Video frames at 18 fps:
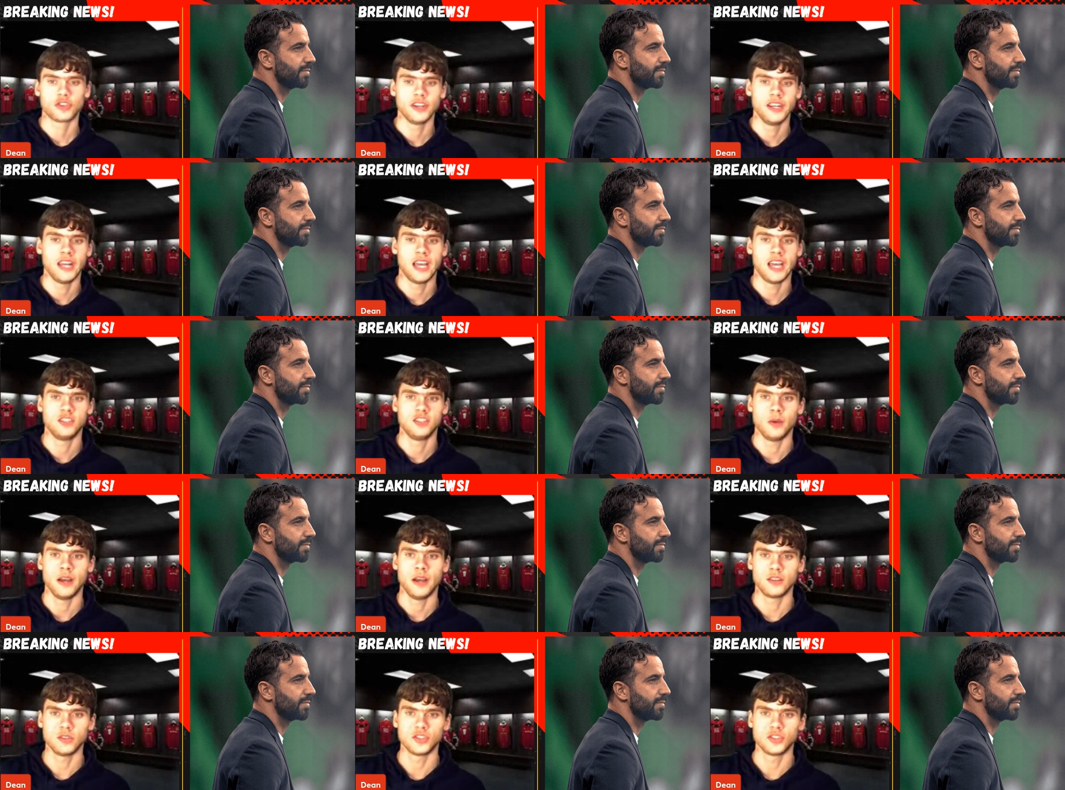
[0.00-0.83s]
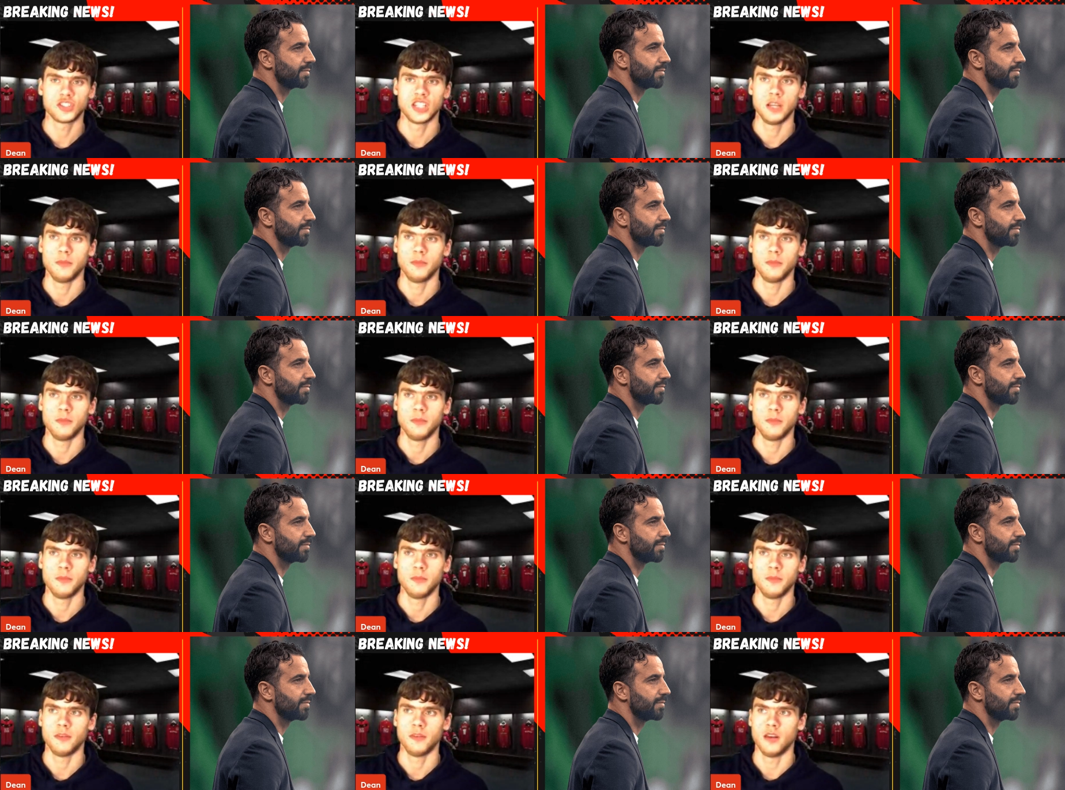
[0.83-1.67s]
Speaker 1: 23 days away. It does seem
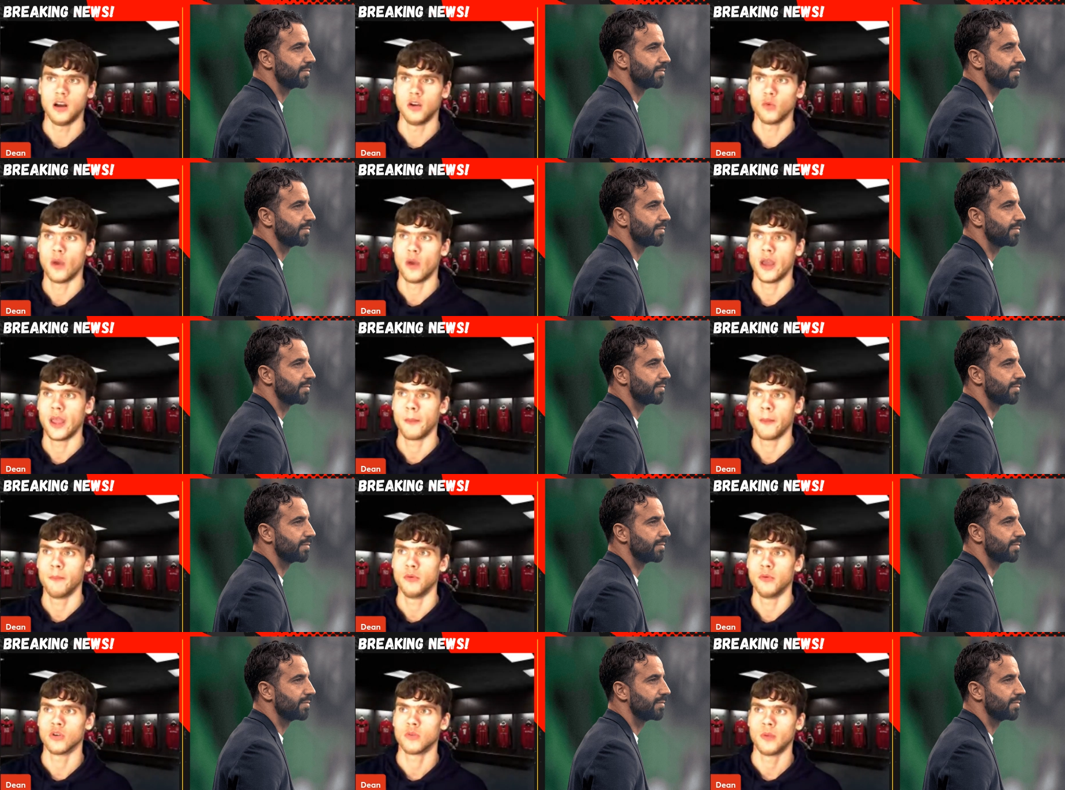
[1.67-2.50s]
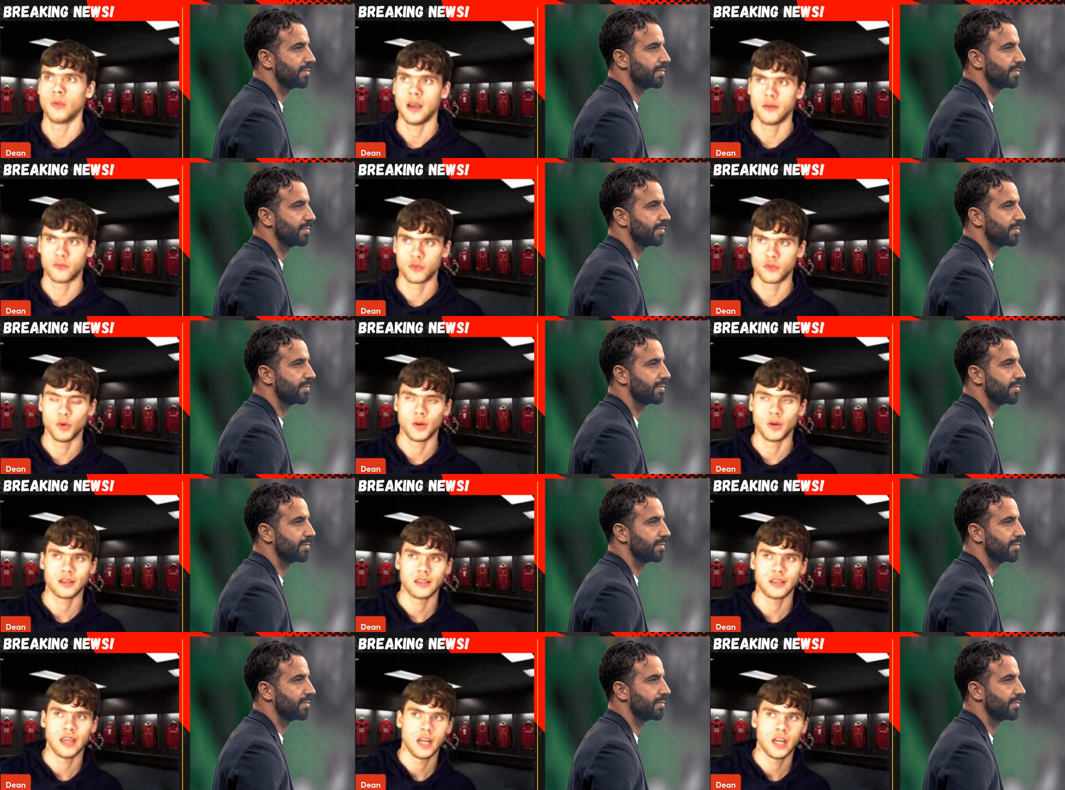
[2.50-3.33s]
a long way, but look, we have
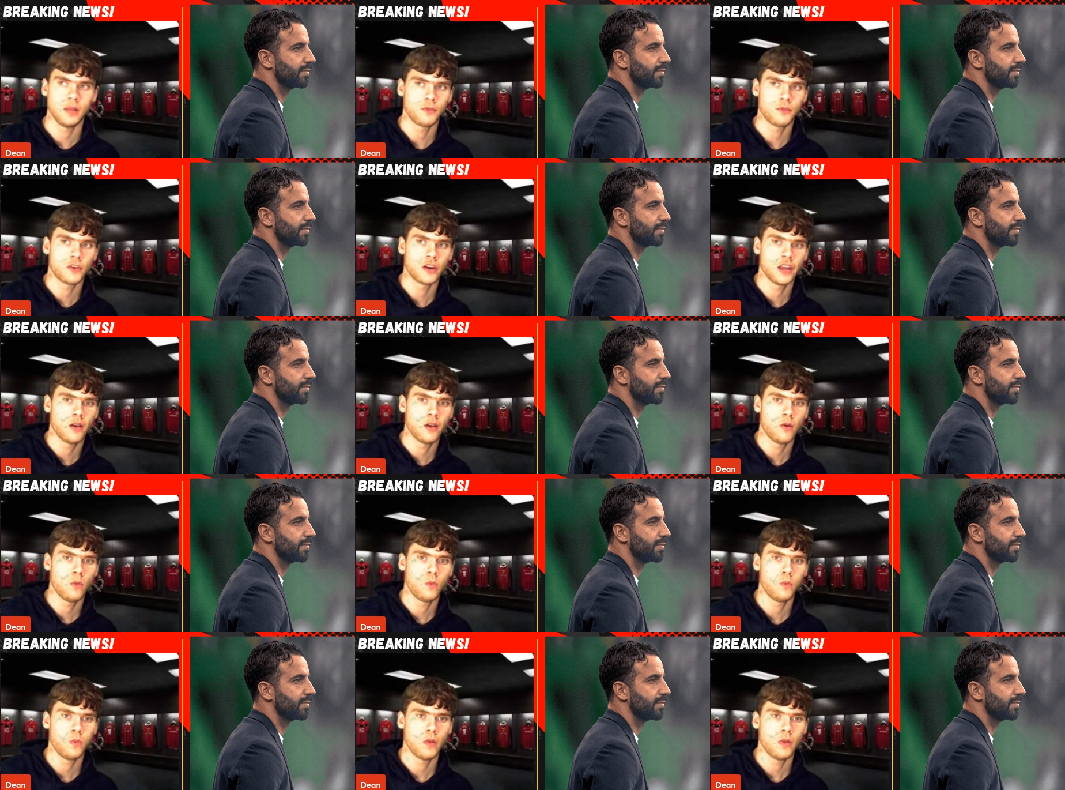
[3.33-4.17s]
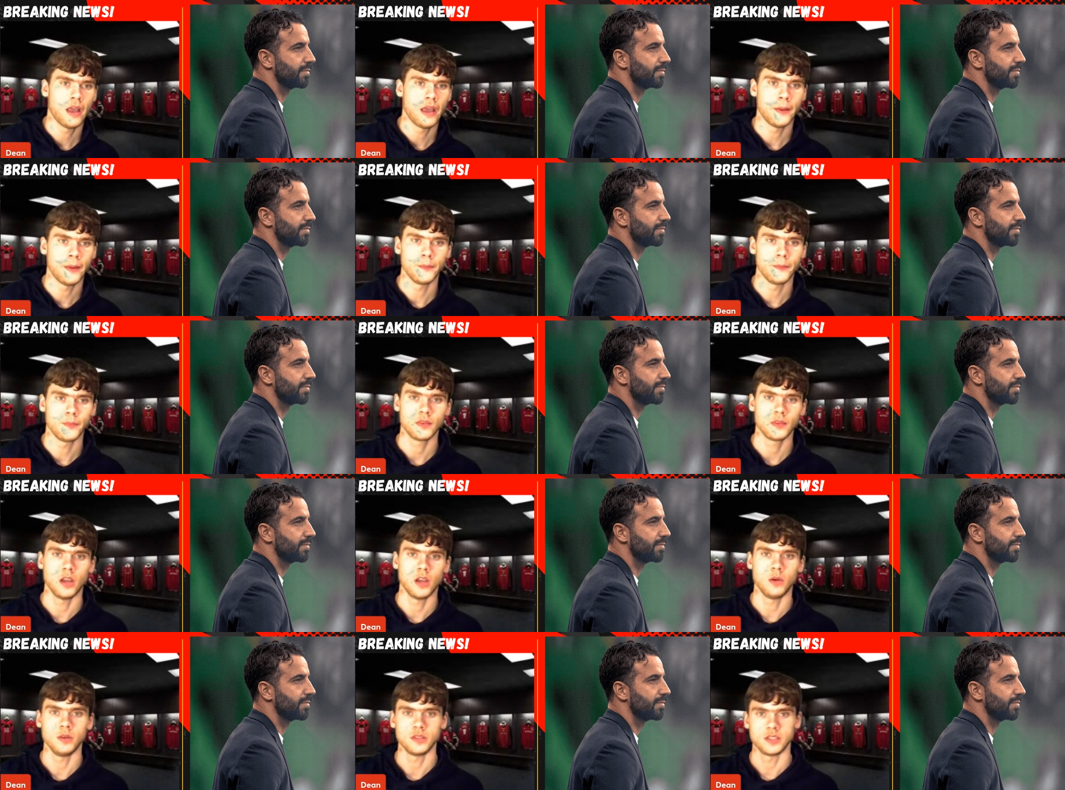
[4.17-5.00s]
Ruud at the helm for now.
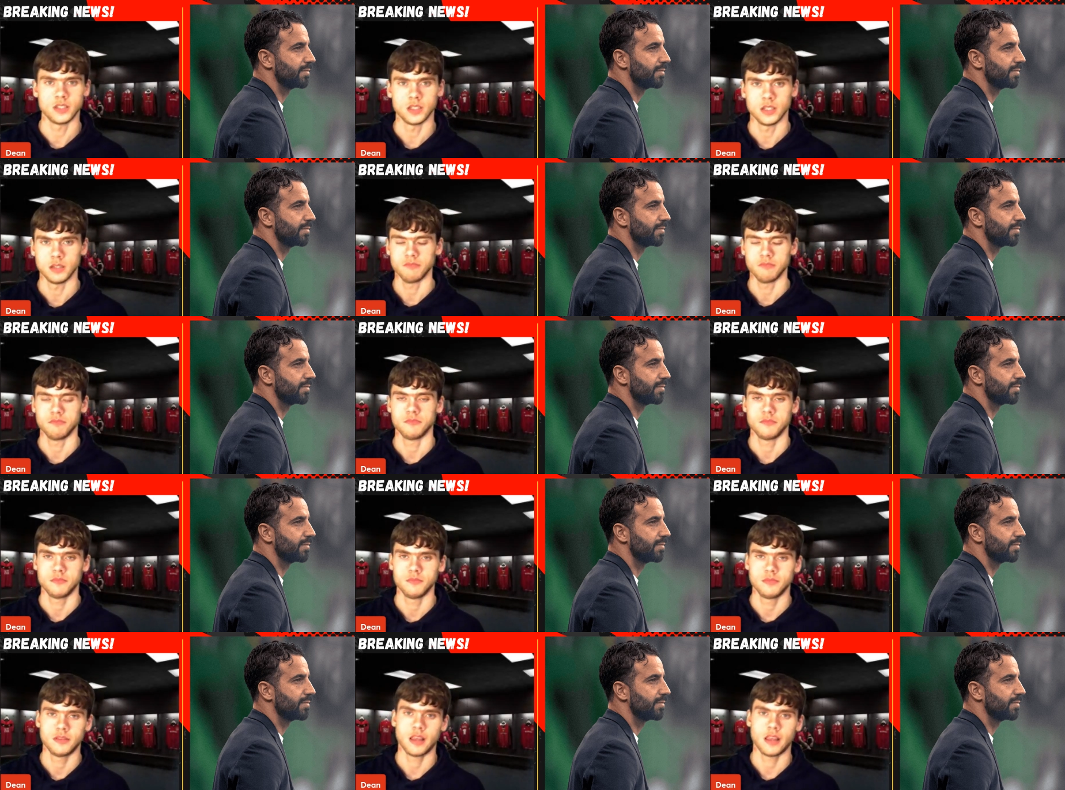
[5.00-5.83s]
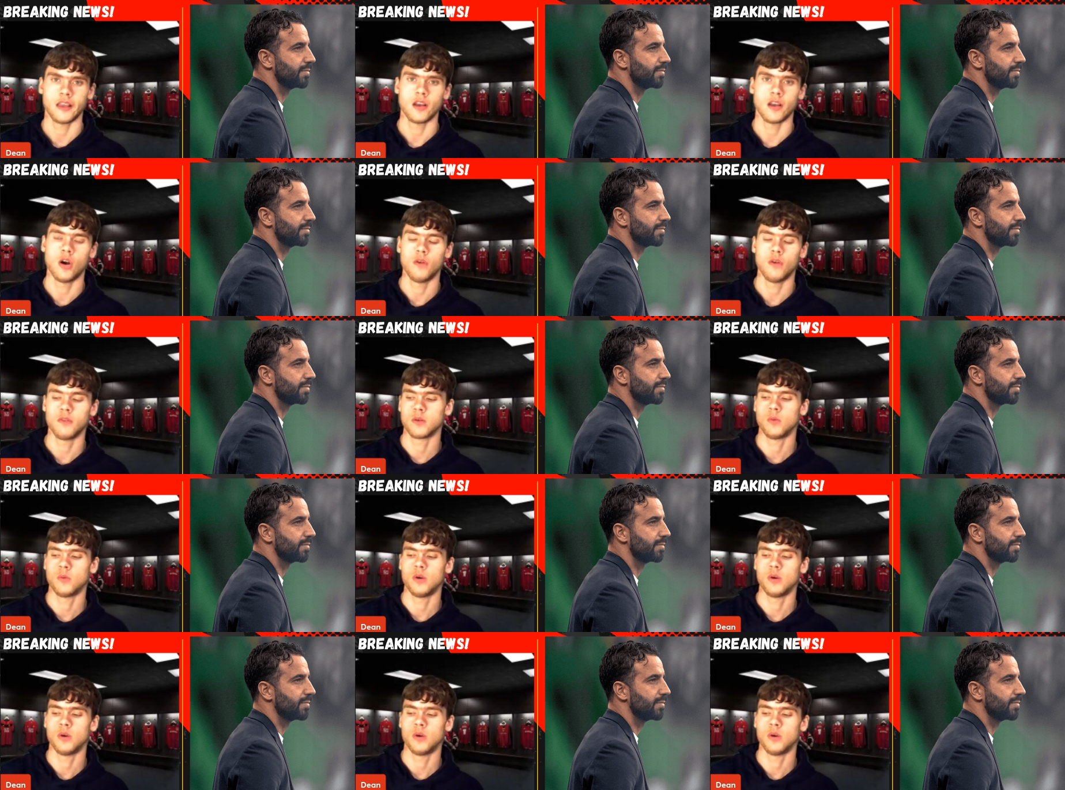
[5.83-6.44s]
You know, he's going to take